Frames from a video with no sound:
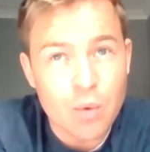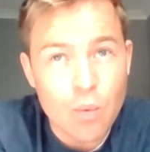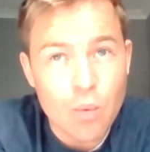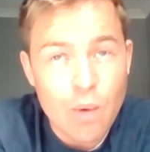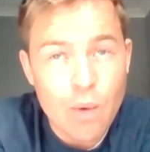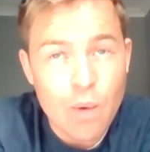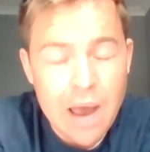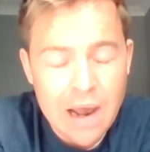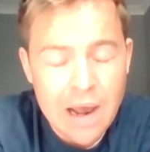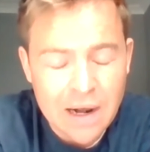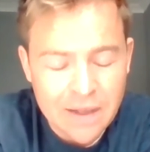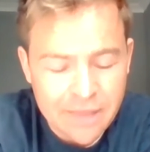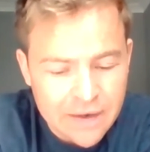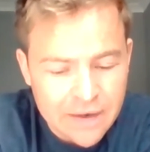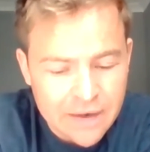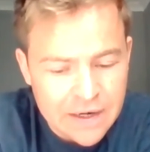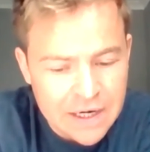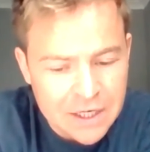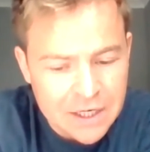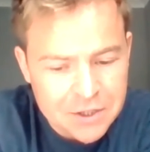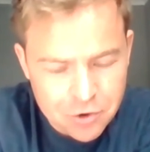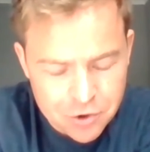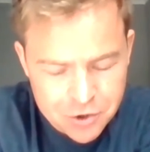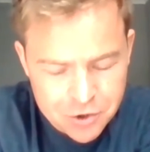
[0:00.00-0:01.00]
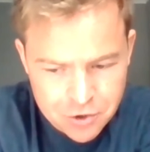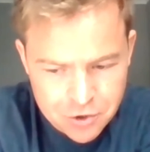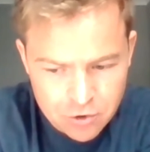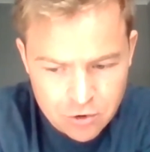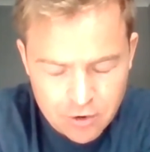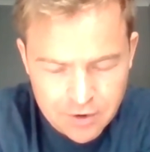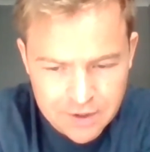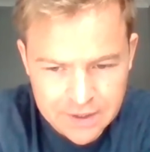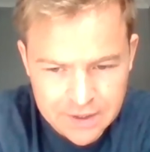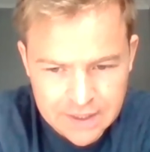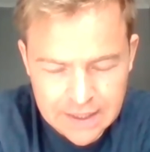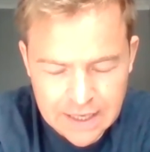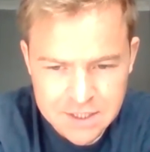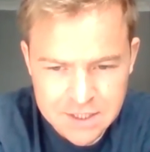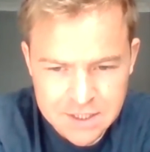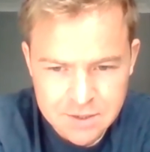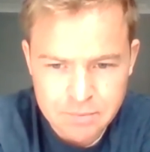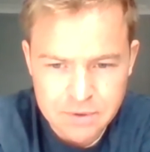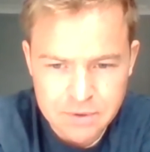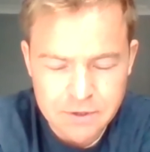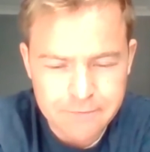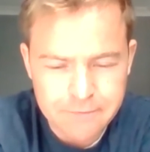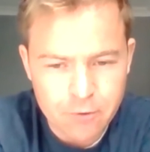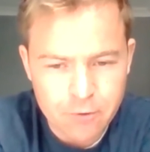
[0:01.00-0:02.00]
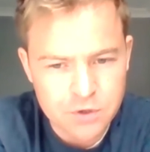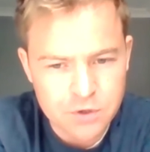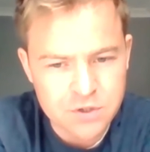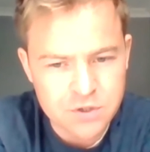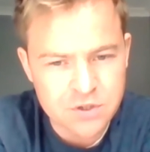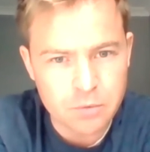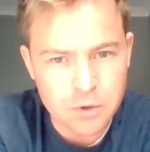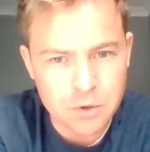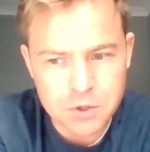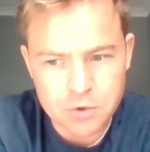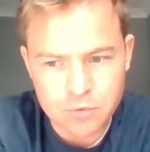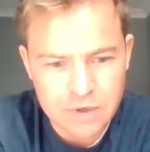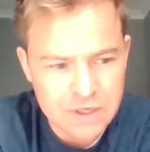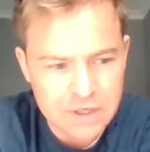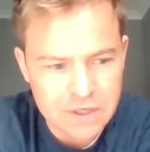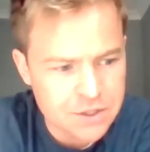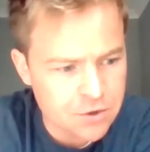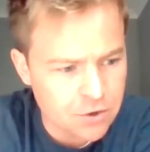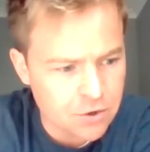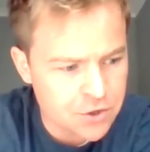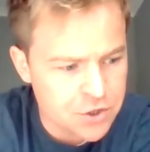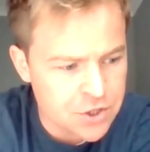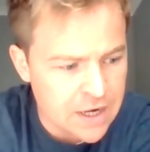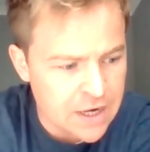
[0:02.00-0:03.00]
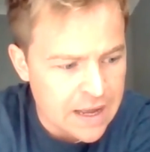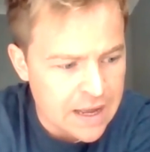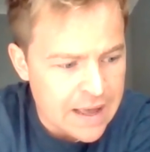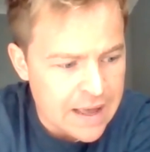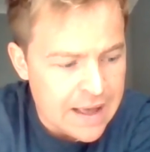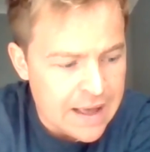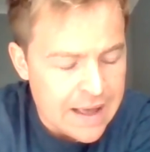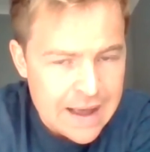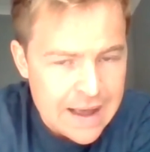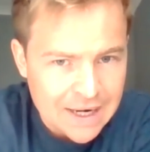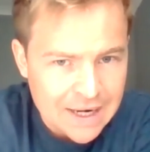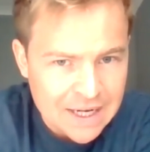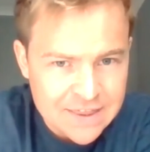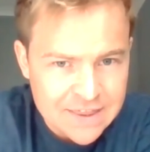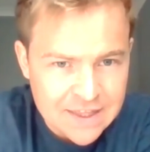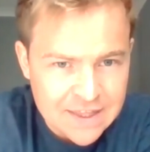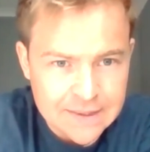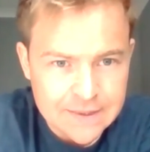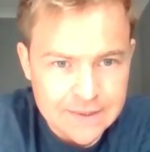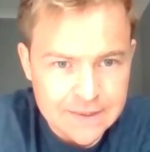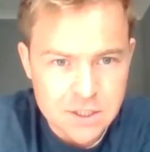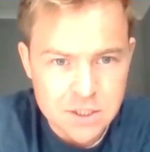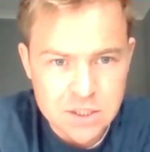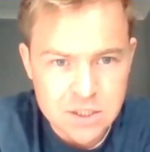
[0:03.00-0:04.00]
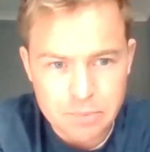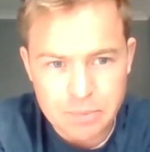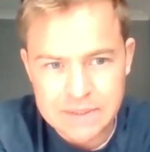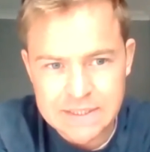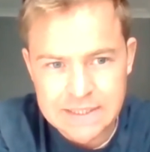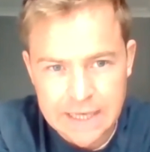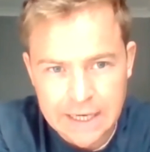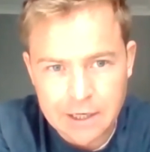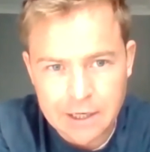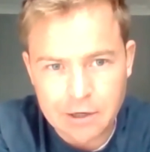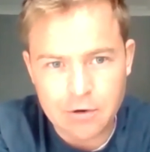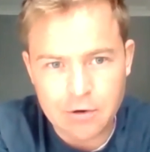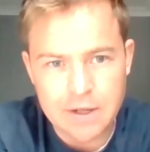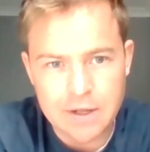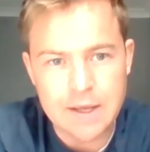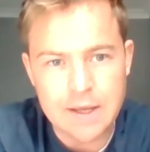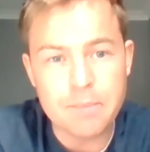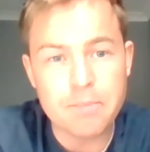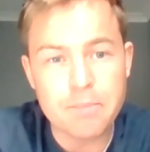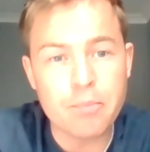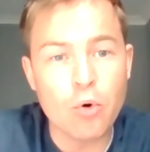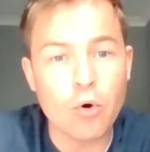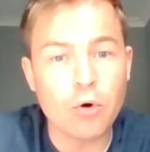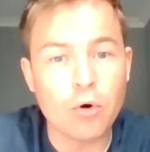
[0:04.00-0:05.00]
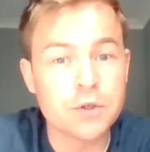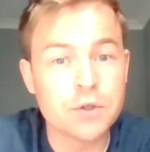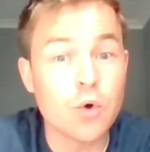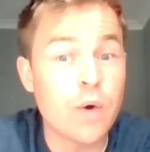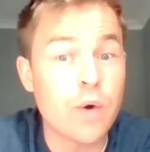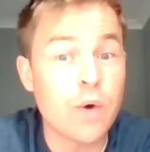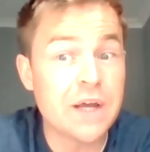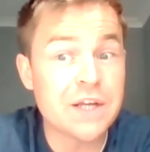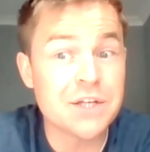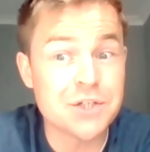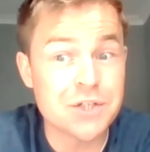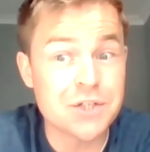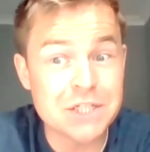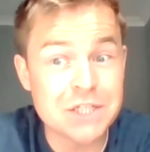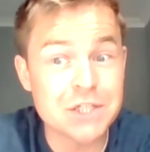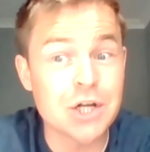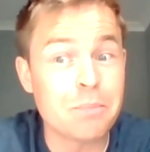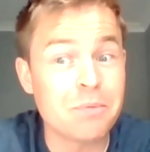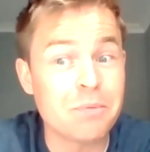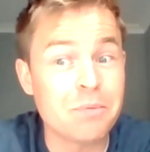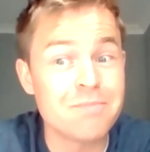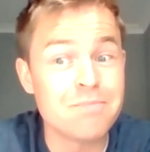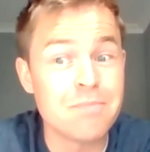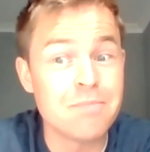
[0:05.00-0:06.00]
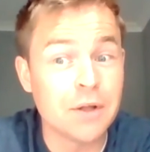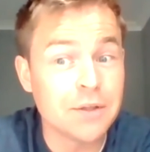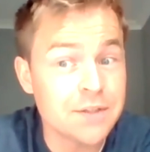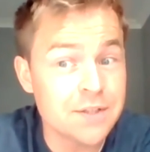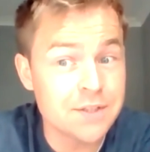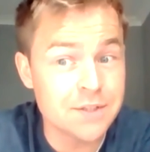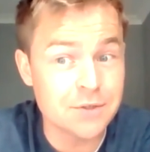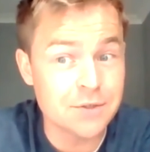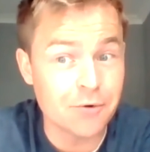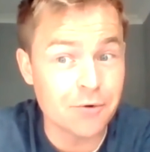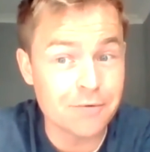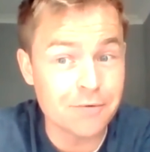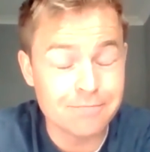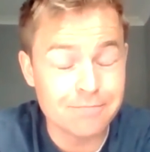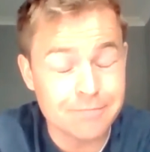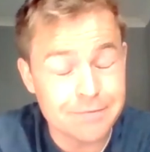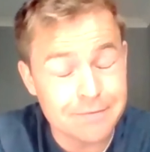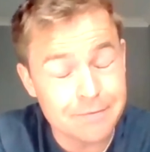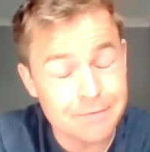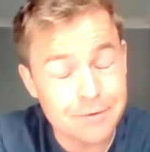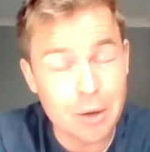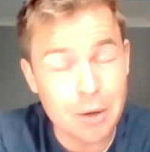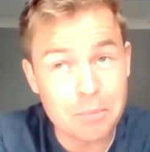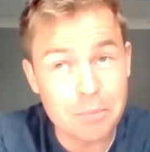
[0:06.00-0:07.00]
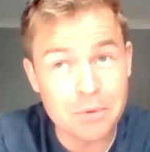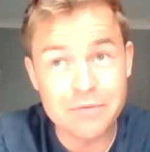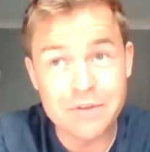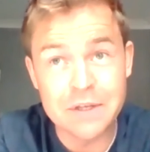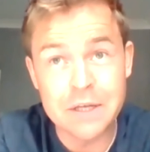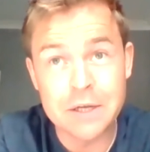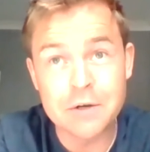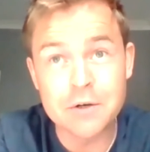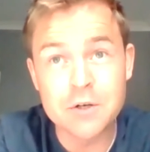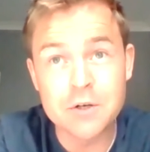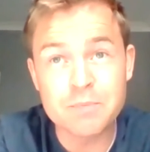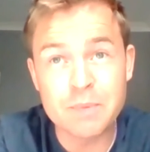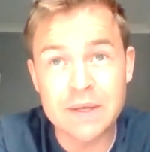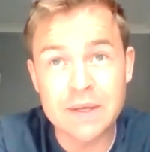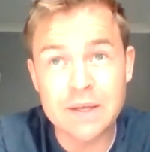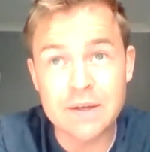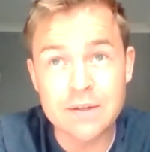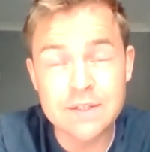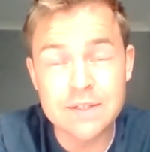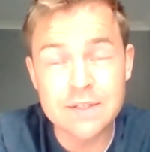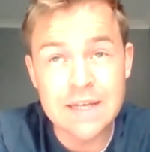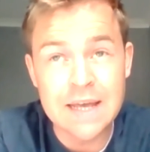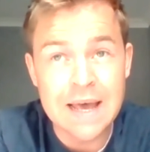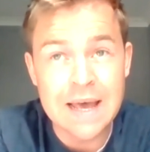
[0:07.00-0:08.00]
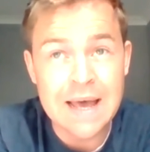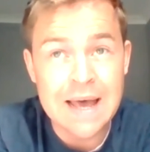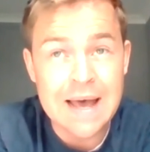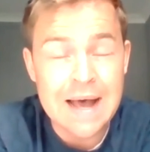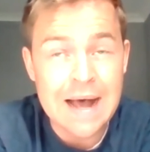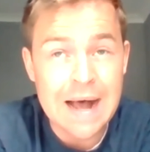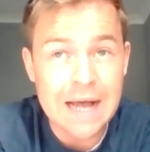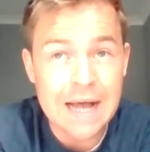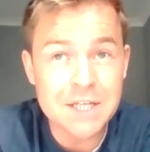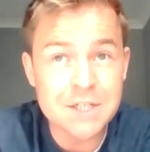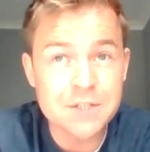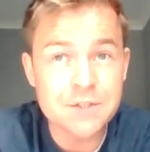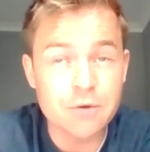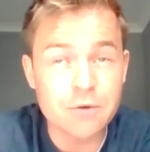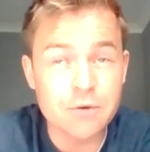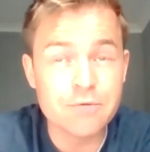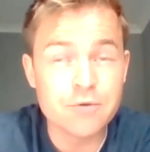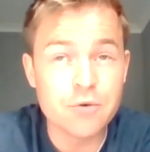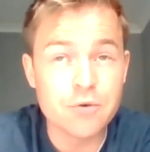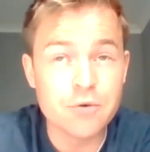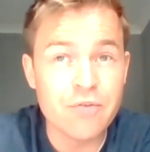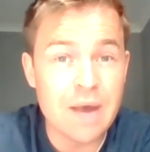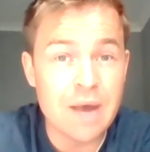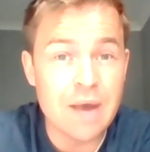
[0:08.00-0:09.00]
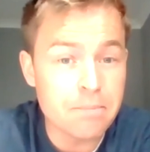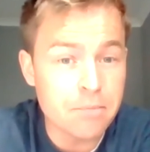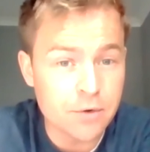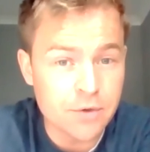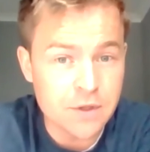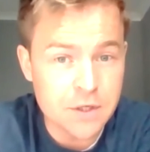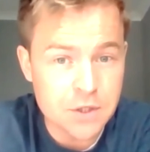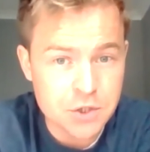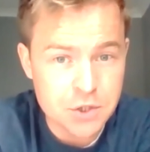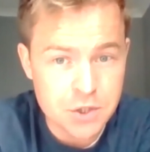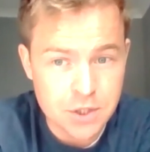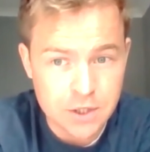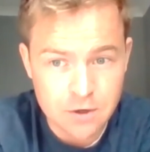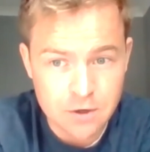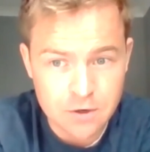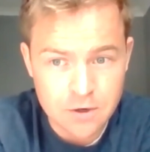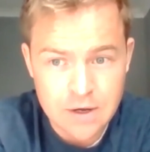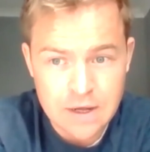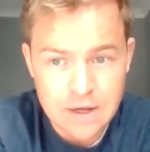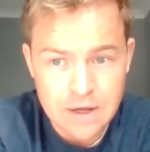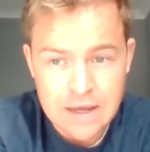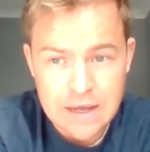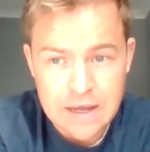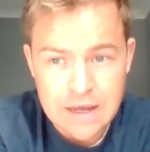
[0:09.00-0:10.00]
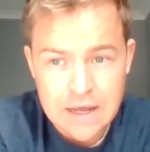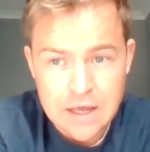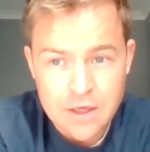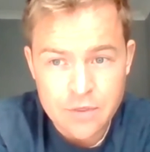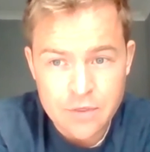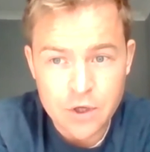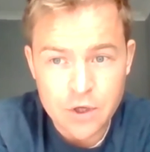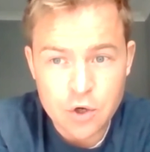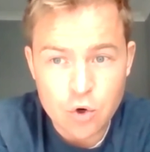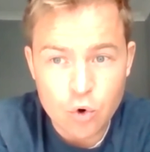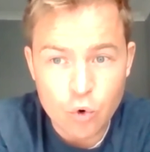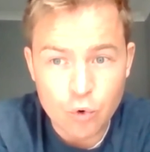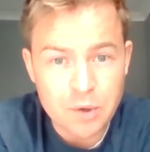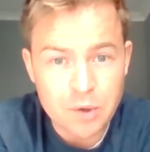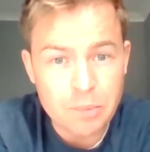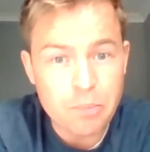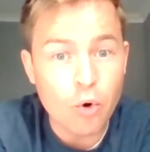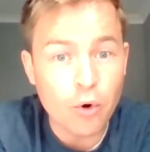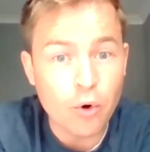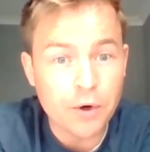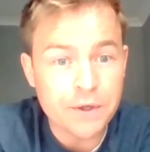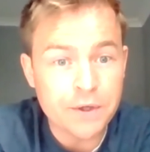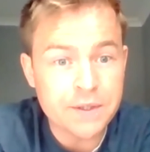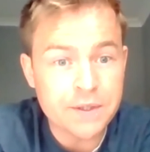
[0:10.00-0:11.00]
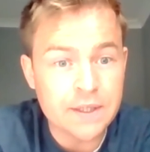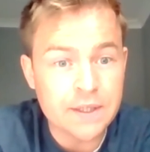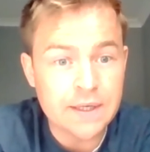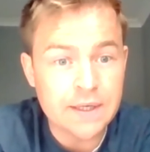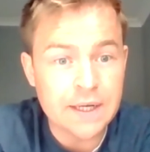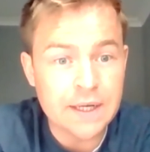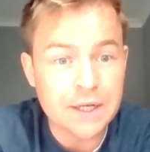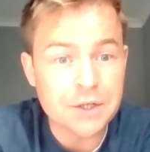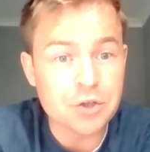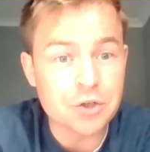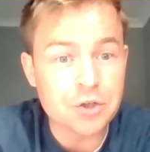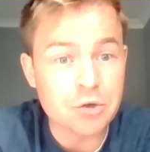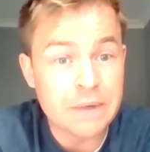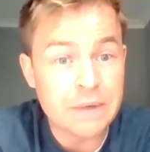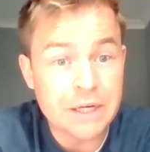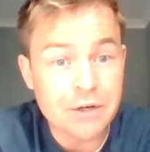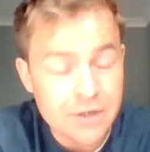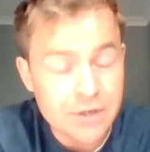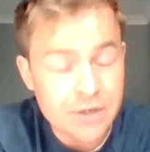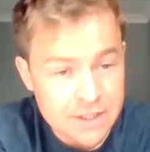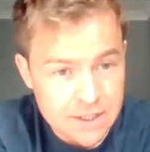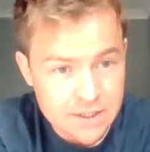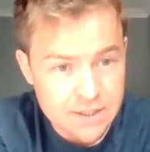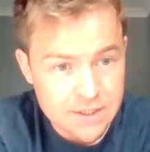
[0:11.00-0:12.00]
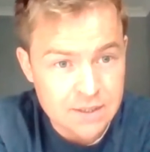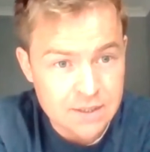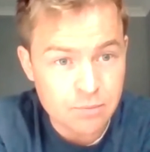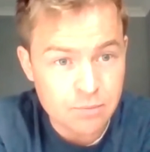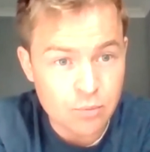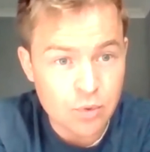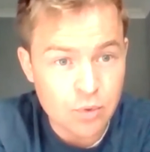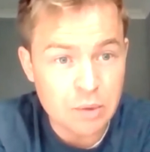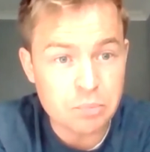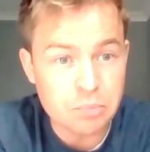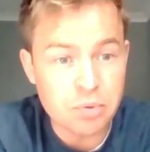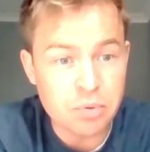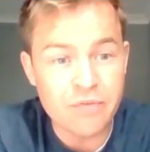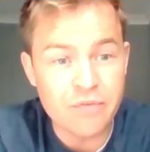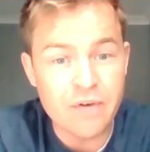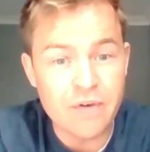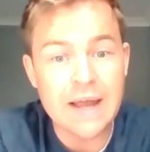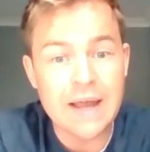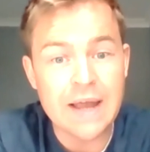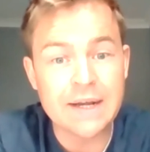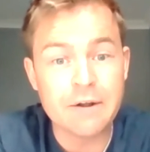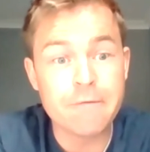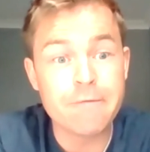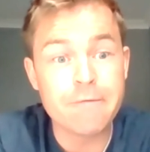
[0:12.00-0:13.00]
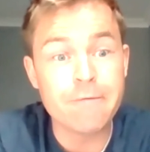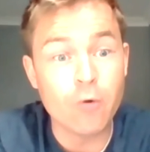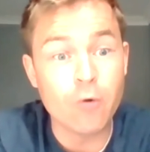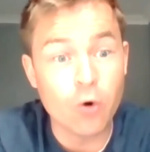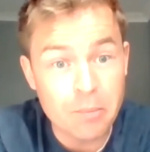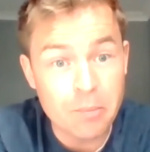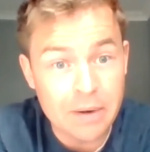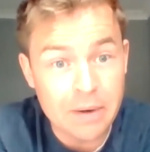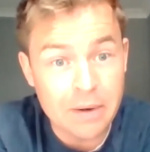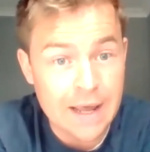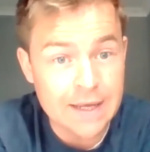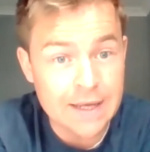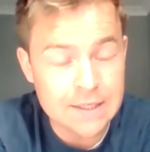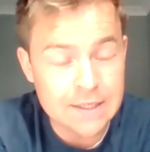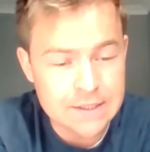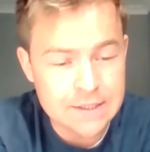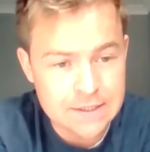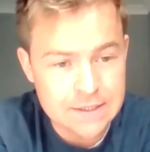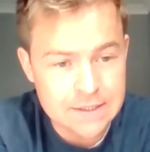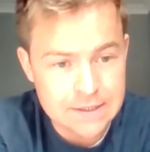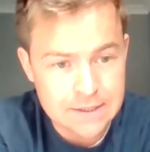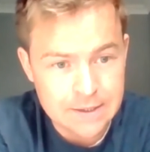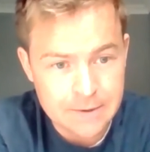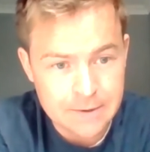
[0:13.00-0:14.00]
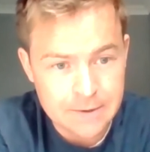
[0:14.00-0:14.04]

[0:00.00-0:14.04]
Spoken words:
very well in the literature, or it hasn't been the focus of much research. And I think this is a particularly important question in the next couple of months or a couple of years, because as of November this year, the court-appointed intermediary system will provide a formalized